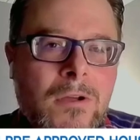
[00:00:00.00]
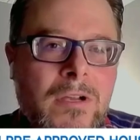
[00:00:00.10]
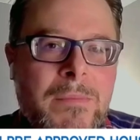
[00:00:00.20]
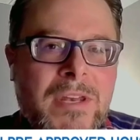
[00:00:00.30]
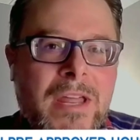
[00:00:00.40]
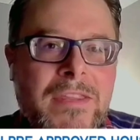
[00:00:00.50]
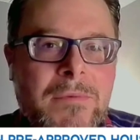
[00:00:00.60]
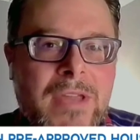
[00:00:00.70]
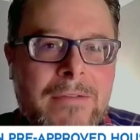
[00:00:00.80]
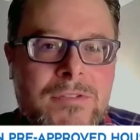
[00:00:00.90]
Look, I mean, I think
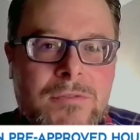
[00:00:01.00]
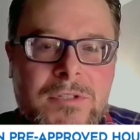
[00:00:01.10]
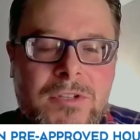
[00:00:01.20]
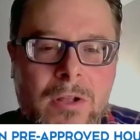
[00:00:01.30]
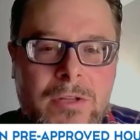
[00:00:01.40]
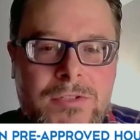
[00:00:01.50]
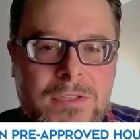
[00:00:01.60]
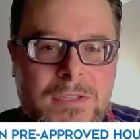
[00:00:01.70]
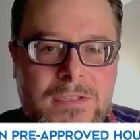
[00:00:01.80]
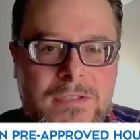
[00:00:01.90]
we have to acknowledge
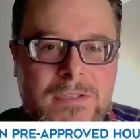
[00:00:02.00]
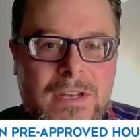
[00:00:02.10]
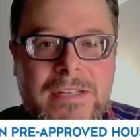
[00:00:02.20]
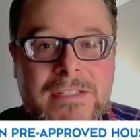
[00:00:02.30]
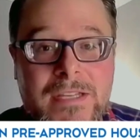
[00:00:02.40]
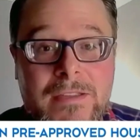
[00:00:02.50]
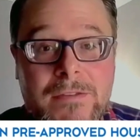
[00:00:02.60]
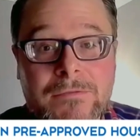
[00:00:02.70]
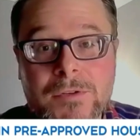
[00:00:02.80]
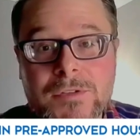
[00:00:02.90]
that this is an idea
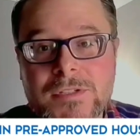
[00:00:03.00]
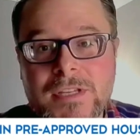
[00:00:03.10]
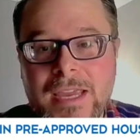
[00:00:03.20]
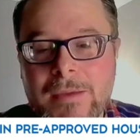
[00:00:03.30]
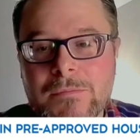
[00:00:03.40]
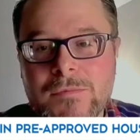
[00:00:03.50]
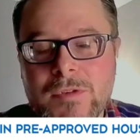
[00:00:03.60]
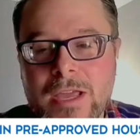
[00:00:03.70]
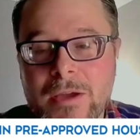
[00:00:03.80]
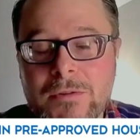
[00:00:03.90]
that first came
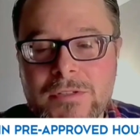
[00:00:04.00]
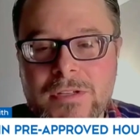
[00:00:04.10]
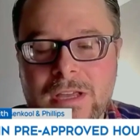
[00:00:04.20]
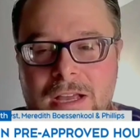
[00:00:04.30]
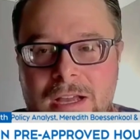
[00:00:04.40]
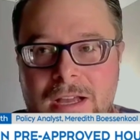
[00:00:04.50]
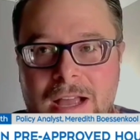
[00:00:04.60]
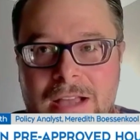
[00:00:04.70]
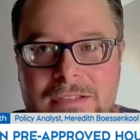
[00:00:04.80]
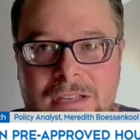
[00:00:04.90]
out
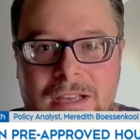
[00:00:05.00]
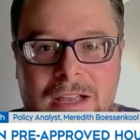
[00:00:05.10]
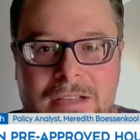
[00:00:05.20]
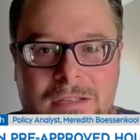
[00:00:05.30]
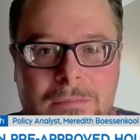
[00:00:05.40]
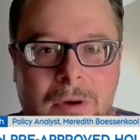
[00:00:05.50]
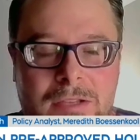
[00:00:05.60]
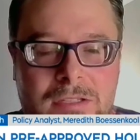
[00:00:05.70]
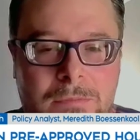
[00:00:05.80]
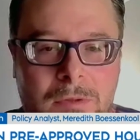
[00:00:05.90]
as a
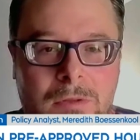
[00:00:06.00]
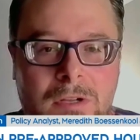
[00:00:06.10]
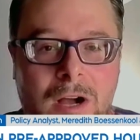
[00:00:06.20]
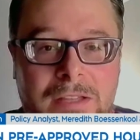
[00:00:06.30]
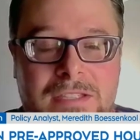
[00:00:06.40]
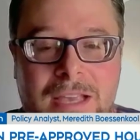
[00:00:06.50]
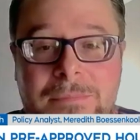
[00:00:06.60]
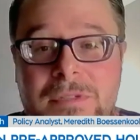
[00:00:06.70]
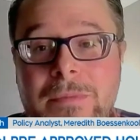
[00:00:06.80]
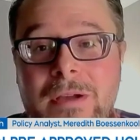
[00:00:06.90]
possible
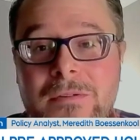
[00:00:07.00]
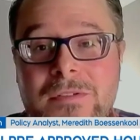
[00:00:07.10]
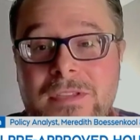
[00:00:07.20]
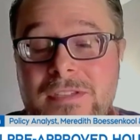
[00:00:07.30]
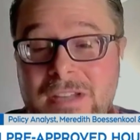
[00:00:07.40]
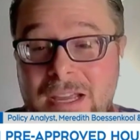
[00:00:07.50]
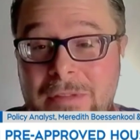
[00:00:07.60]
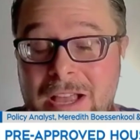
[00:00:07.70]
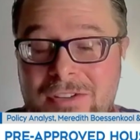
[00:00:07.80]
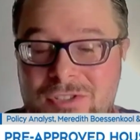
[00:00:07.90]
concept about this time
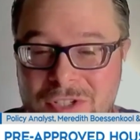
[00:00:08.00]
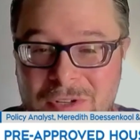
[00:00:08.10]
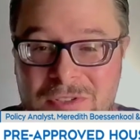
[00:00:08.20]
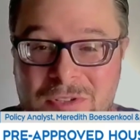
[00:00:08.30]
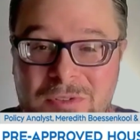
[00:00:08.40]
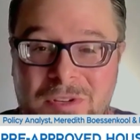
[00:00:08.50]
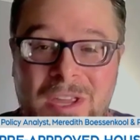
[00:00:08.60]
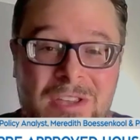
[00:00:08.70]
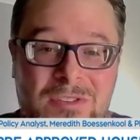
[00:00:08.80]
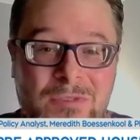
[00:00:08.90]
last year. So
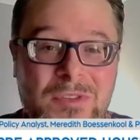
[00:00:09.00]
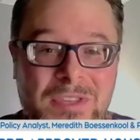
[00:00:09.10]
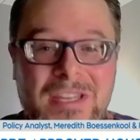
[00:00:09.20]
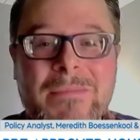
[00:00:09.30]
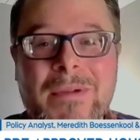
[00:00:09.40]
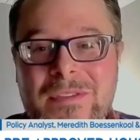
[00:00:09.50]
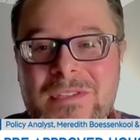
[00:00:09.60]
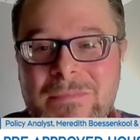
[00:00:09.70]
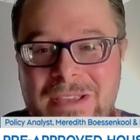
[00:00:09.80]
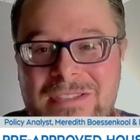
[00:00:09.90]
if you think about the
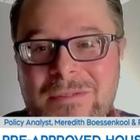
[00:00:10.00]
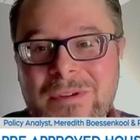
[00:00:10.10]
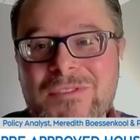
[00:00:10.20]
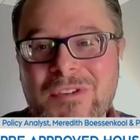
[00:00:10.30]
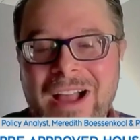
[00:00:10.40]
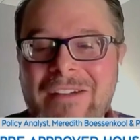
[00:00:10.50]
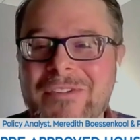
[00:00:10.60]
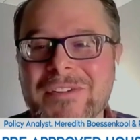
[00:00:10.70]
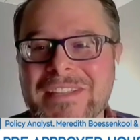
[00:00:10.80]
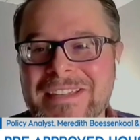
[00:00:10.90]
space that we've
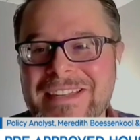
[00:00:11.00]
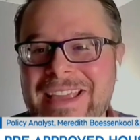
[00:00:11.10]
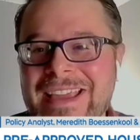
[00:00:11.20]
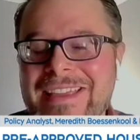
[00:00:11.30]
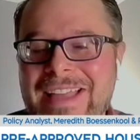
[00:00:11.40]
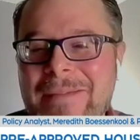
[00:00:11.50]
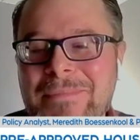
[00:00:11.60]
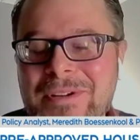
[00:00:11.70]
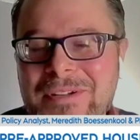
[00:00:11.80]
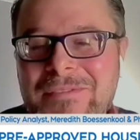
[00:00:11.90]
traveled in
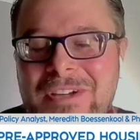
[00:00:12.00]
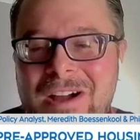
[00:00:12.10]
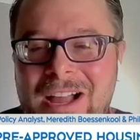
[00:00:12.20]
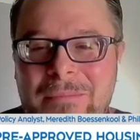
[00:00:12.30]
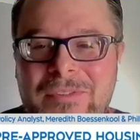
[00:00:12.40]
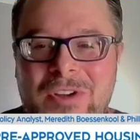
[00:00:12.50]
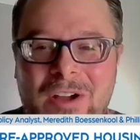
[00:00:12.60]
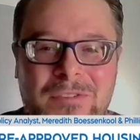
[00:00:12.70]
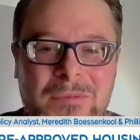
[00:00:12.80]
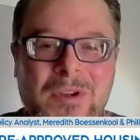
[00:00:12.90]
that period of time, we've
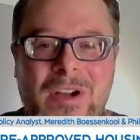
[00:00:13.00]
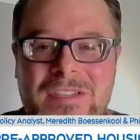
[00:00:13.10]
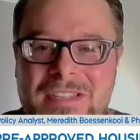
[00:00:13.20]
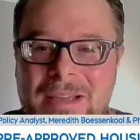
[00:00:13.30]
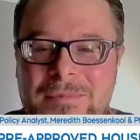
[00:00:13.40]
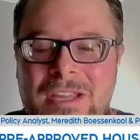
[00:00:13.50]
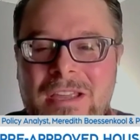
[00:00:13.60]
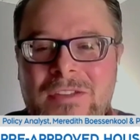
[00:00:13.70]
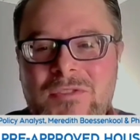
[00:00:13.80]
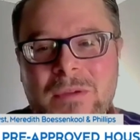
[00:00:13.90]
gone from concept
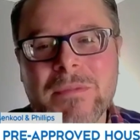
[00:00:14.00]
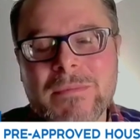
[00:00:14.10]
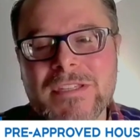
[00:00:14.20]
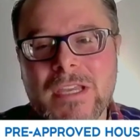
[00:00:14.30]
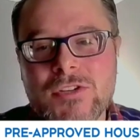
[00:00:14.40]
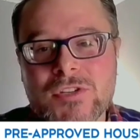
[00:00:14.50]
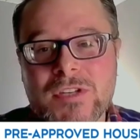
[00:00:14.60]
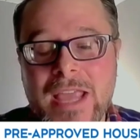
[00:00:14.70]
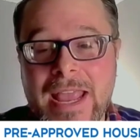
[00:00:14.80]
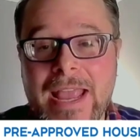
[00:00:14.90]
to
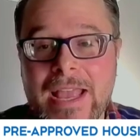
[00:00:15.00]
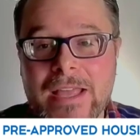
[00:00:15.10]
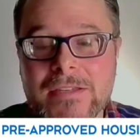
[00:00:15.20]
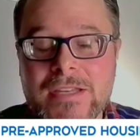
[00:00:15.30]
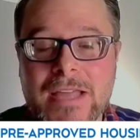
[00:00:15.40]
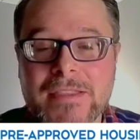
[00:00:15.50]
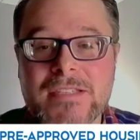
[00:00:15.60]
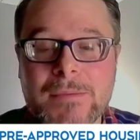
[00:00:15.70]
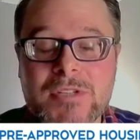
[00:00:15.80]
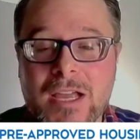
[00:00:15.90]
implementation, and at the
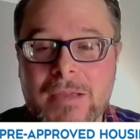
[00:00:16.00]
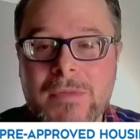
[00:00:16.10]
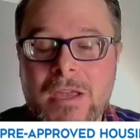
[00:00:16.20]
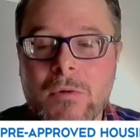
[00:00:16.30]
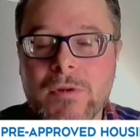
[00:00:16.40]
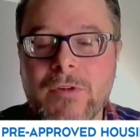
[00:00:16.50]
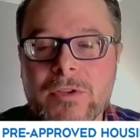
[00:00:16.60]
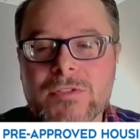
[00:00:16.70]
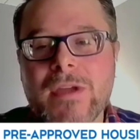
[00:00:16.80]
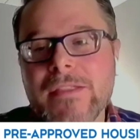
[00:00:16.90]
same time, we've
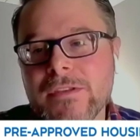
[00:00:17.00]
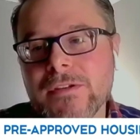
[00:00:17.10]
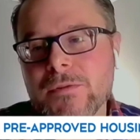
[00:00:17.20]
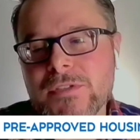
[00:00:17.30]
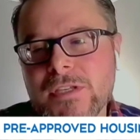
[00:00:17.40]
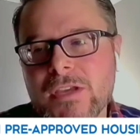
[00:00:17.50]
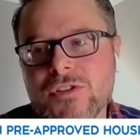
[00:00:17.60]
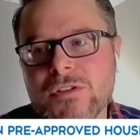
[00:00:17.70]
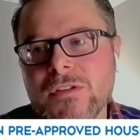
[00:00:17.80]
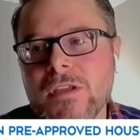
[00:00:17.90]
also had the
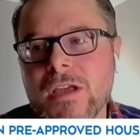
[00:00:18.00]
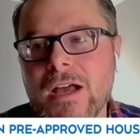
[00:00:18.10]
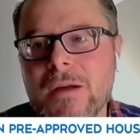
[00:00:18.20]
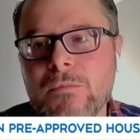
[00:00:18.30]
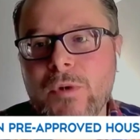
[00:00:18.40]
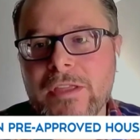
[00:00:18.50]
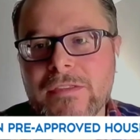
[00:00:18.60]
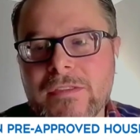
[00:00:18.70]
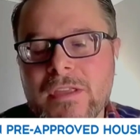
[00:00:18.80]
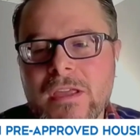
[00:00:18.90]
negotiation
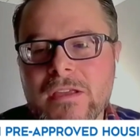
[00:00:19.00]
with